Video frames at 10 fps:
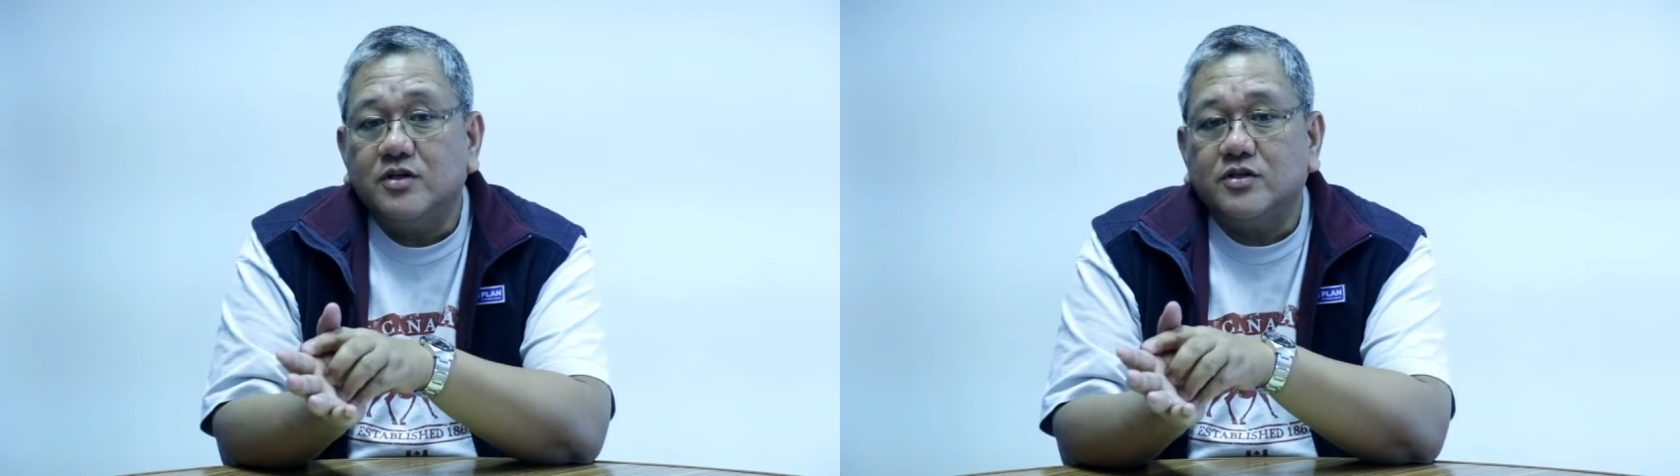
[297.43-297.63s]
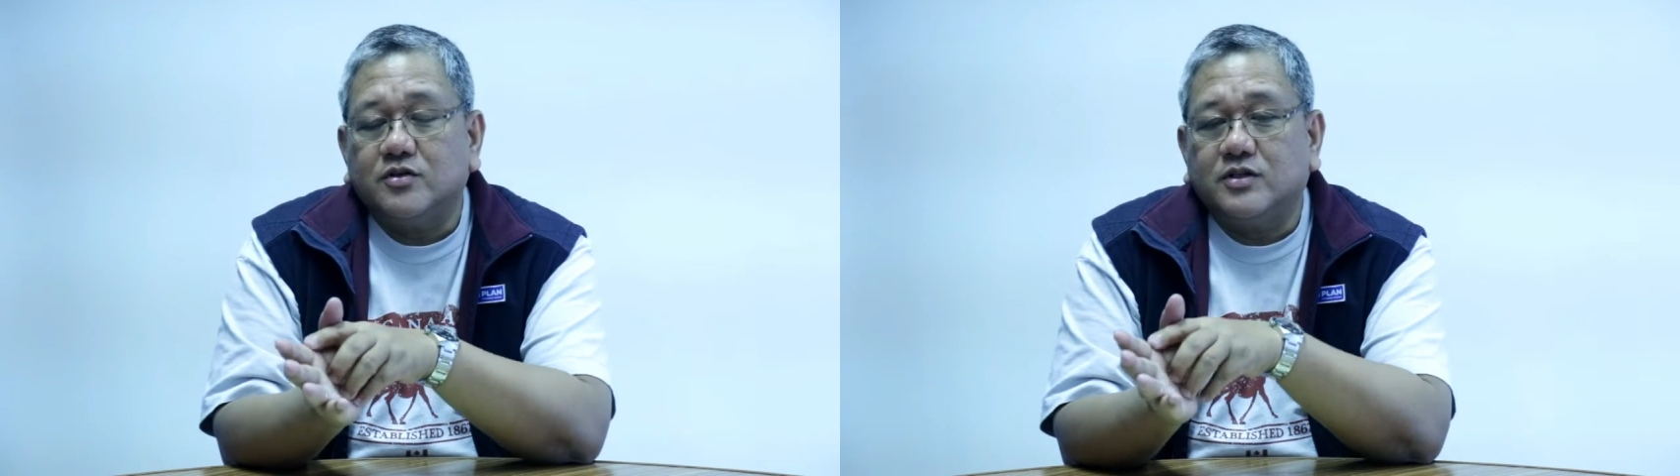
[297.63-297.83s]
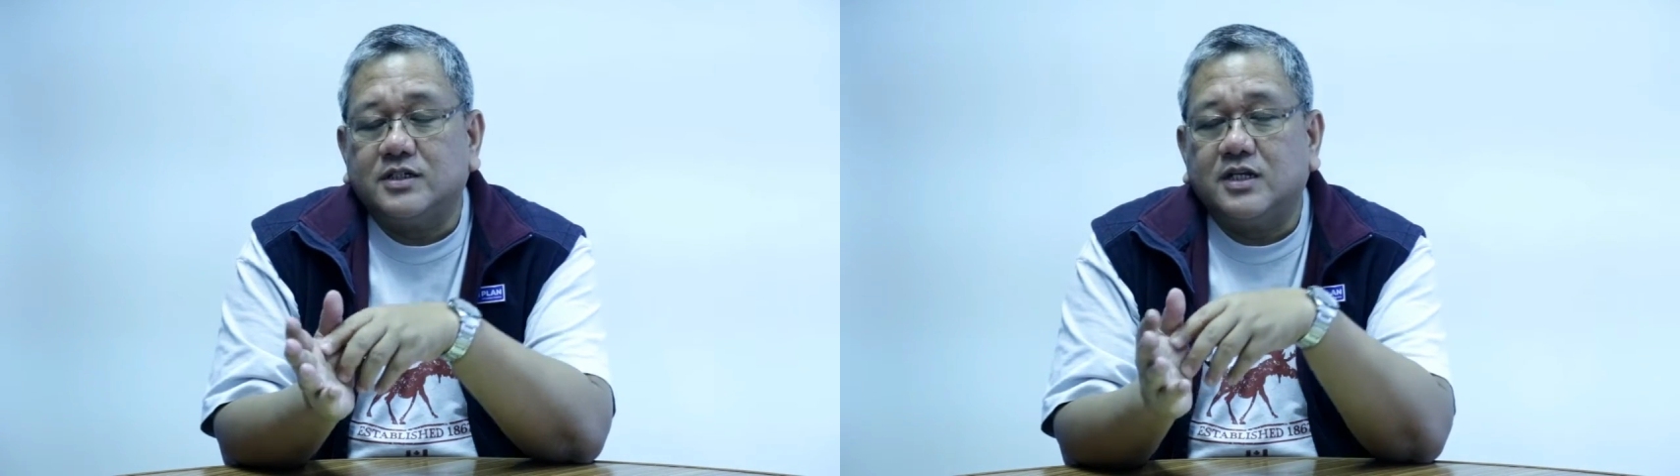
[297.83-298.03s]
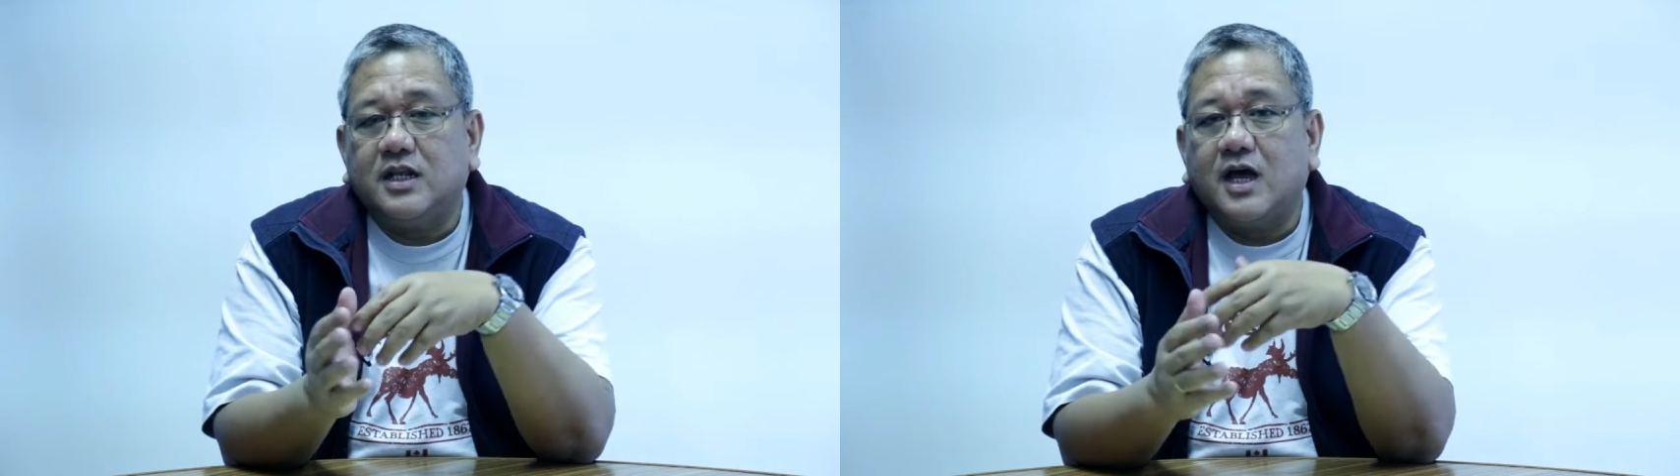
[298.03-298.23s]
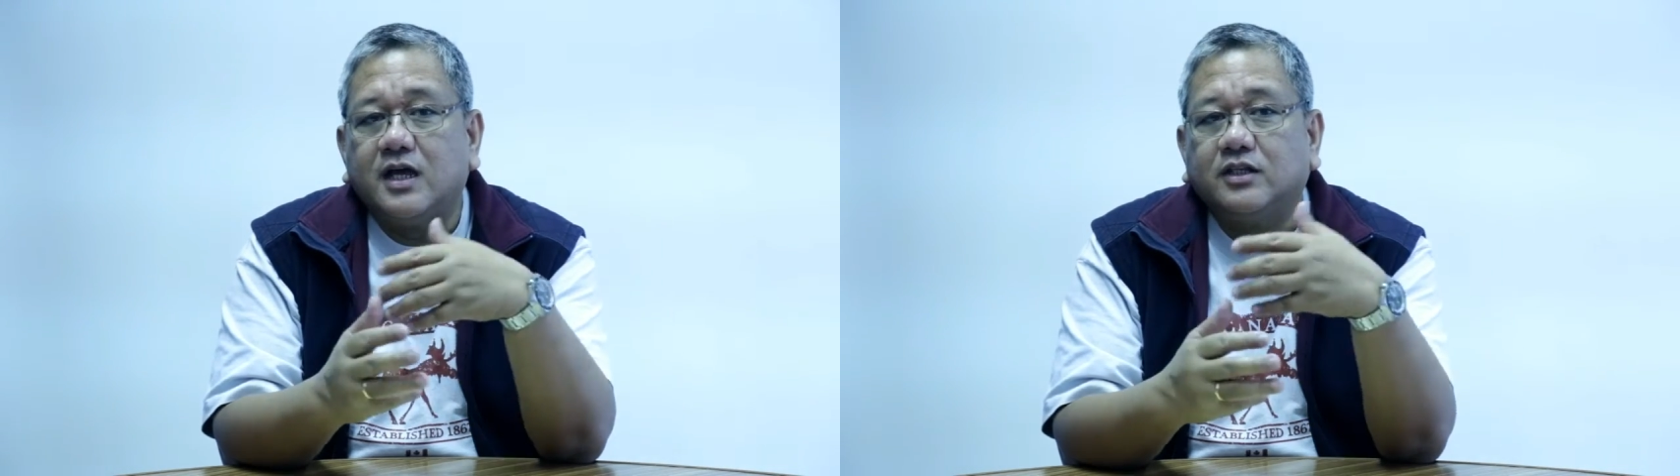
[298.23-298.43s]
So there's a
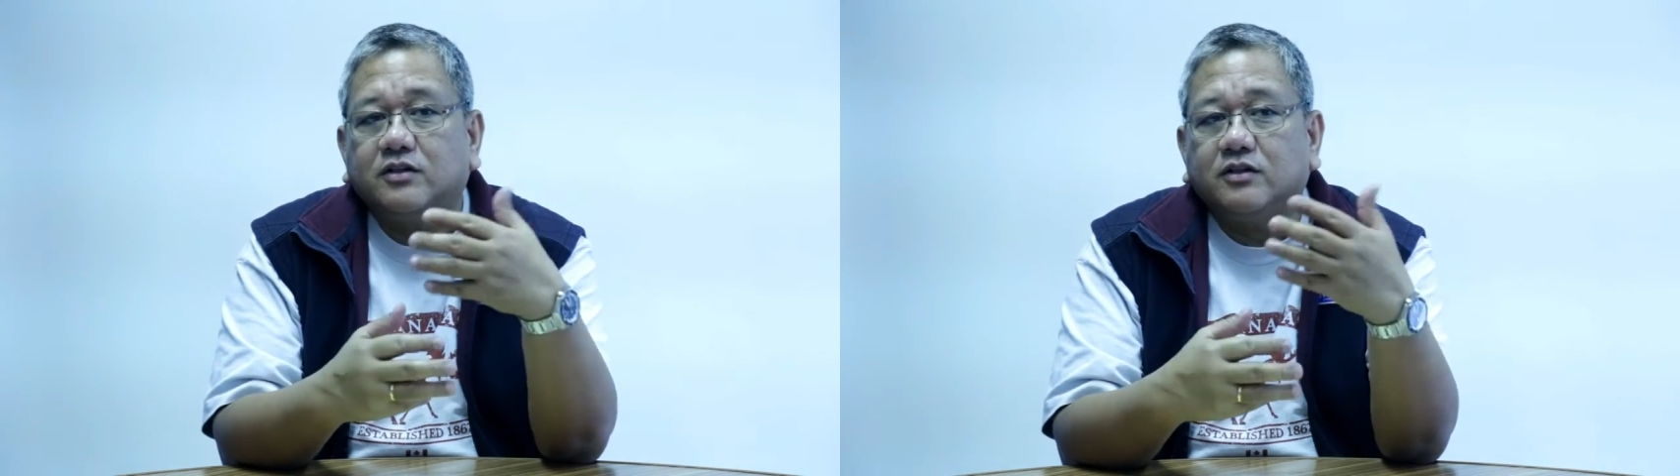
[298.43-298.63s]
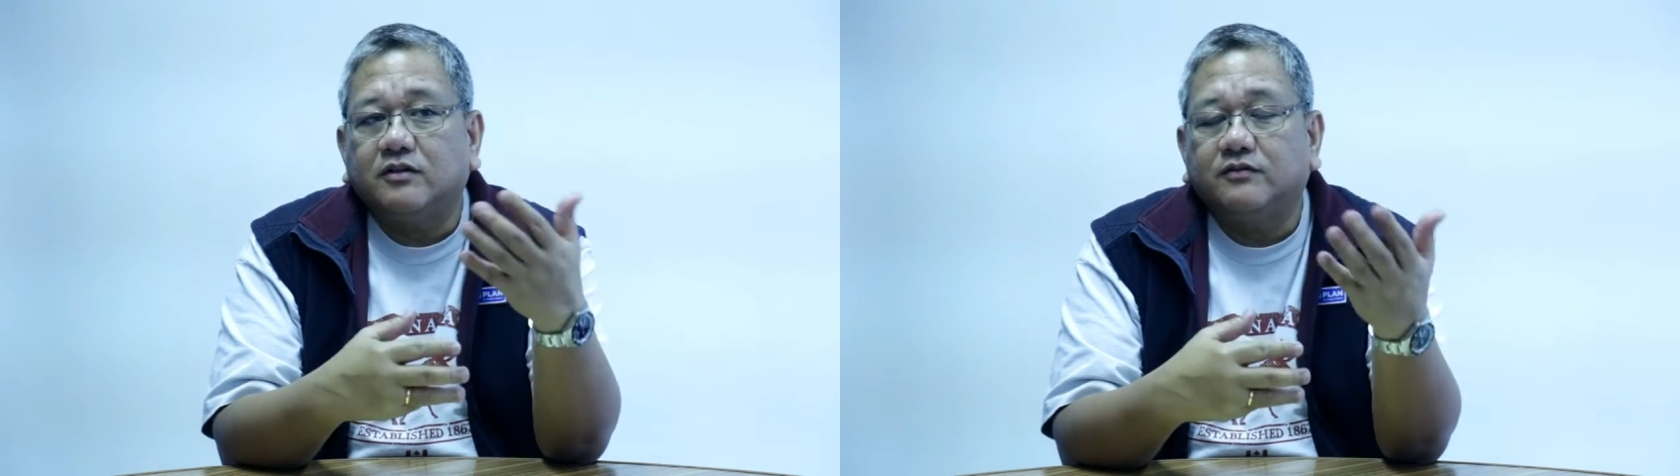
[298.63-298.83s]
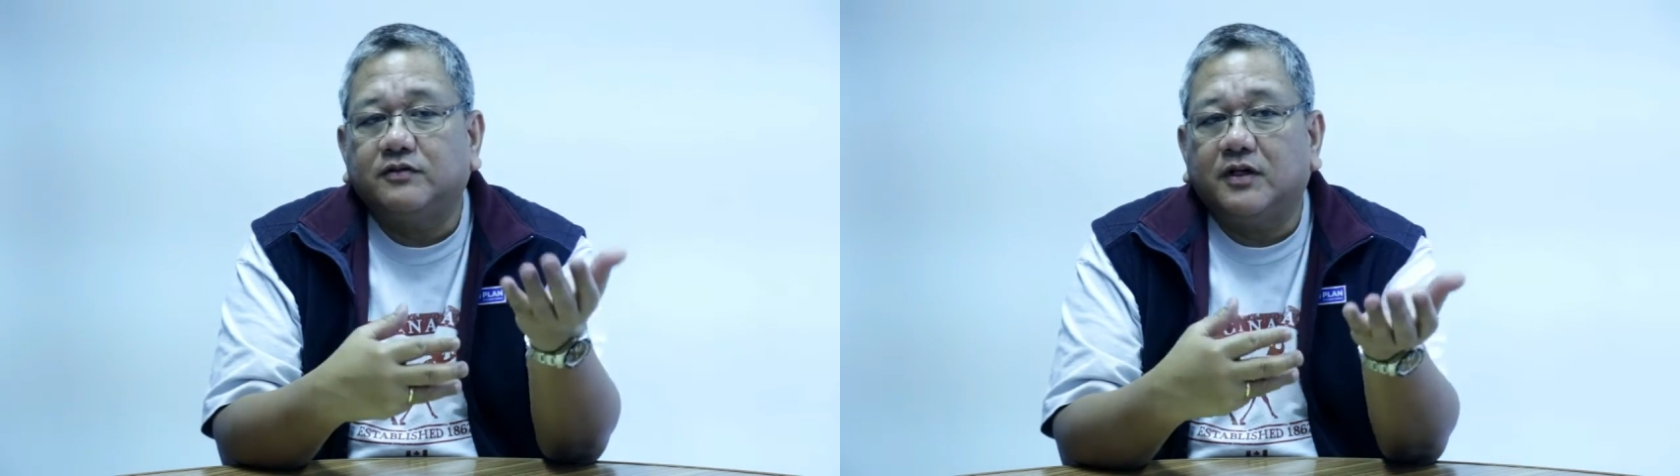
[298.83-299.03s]
lot of